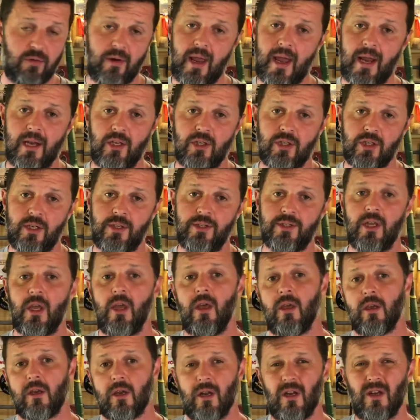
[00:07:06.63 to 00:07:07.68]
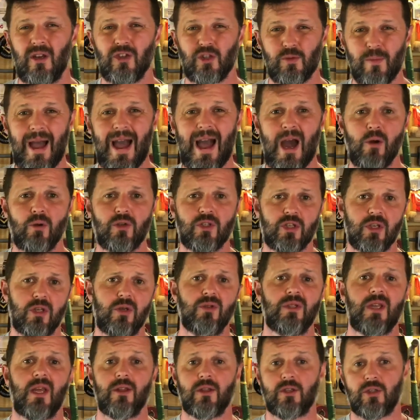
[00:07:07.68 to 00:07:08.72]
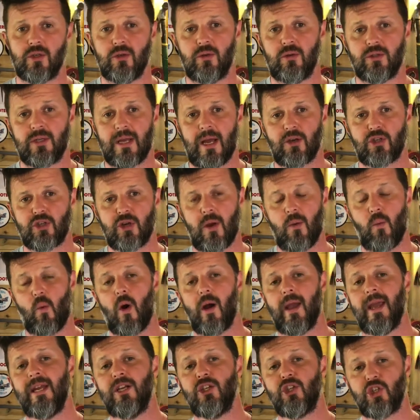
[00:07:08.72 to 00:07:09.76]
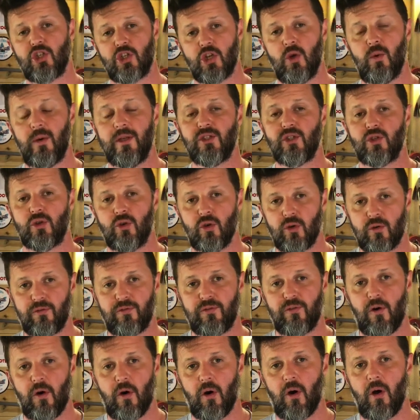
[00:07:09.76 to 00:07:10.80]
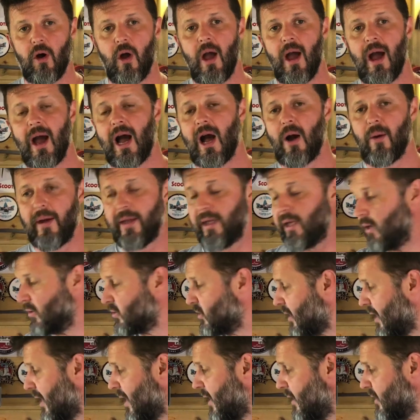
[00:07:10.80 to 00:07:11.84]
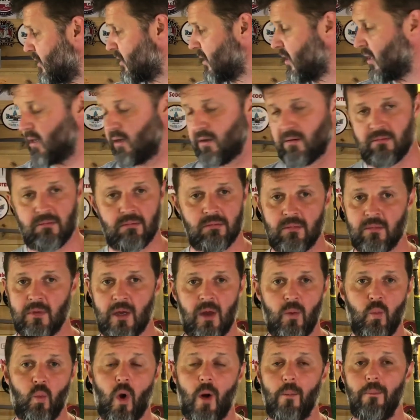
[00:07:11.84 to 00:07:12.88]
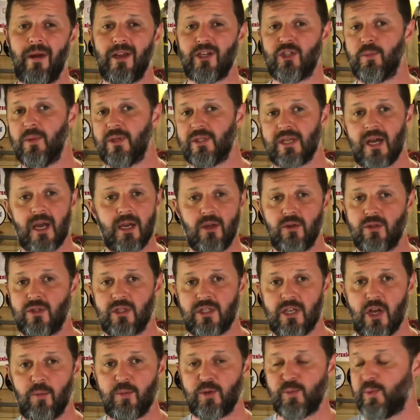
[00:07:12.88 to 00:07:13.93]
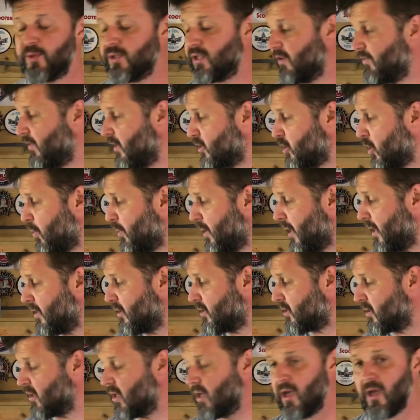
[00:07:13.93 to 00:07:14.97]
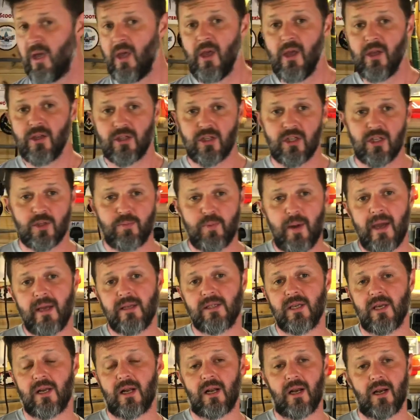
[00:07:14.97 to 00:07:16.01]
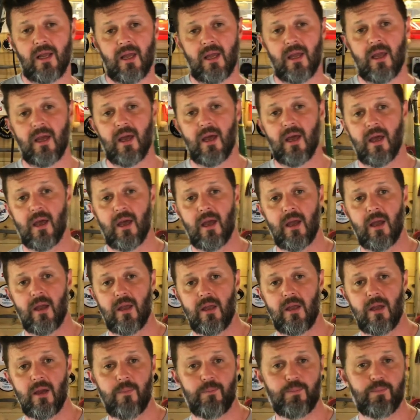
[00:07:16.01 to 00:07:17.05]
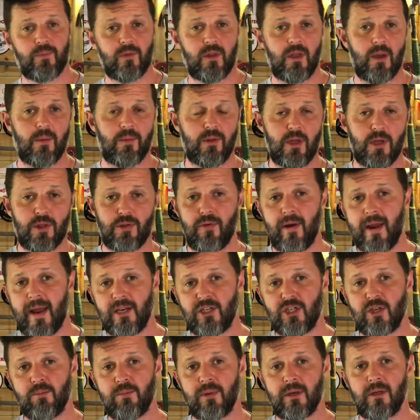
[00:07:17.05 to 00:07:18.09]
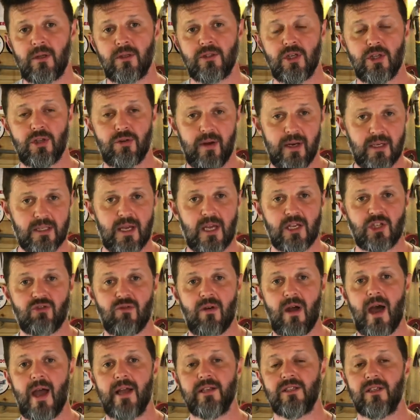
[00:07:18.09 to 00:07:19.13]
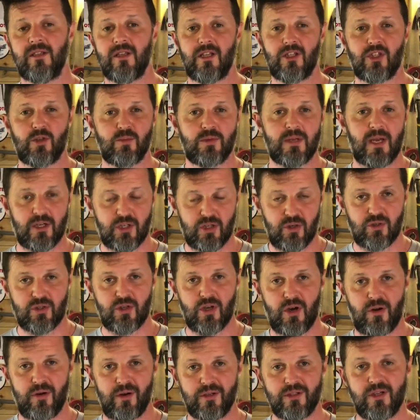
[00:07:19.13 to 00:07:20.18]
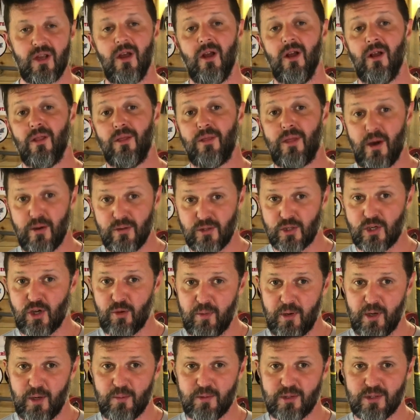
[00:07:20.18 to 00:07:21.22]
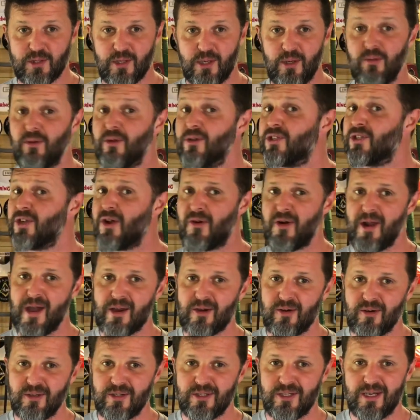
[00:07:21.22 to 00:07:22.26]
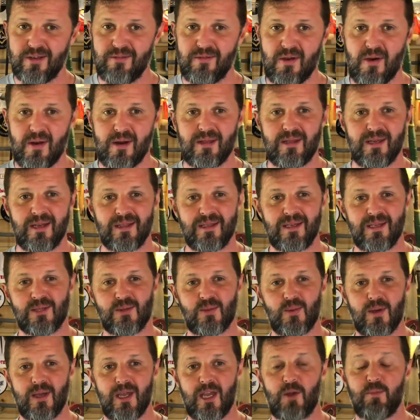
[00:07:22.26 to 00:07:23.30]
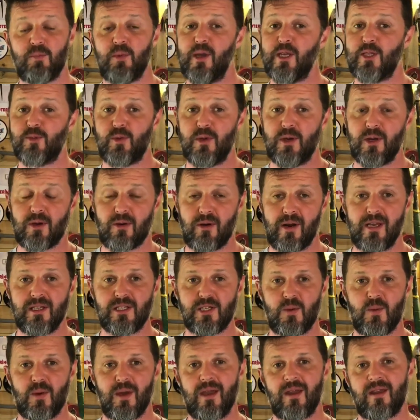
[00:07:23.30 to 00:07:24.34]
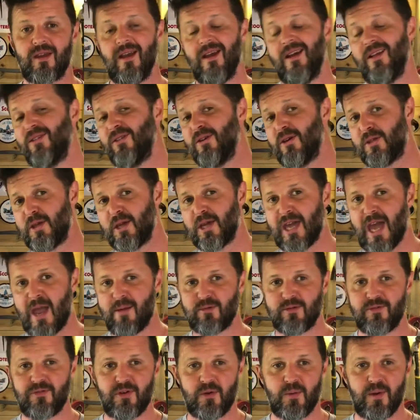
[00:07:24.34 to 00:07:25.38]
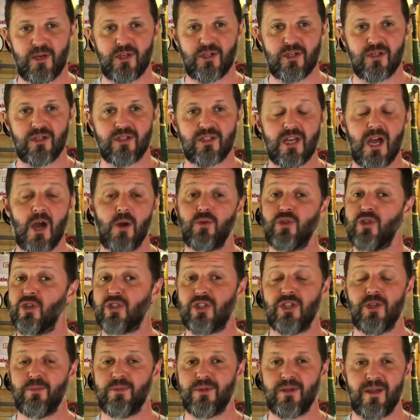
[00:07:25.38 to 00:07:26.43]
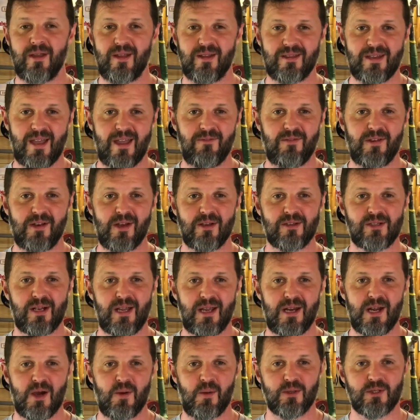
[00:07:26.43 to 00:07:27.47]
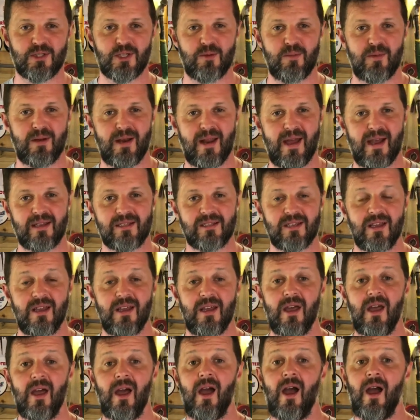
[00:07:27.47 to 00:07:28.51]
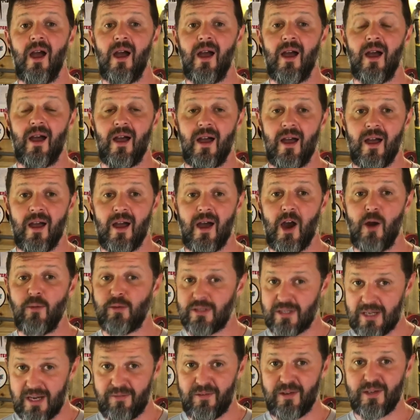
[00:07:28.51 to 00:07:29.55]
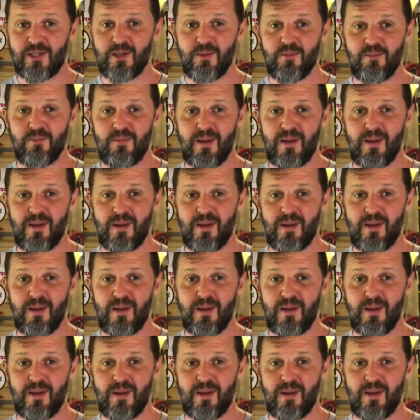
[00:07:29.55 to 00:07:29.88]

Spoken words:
engines, going to do some how-tos, get the tools out, show you what each tool is good for, how I utilise it, and what measurements I use to set up specific top ends. So there's basically your 3 engine builds, your 3 test rides, and then some tech tutorials. Those are coming up soon. Sorry I couldn't deliver you anything this week, but it's been a crazy week. Nothing came to fruition, so just an update video to let you know what's coming next. Hope to deliver you some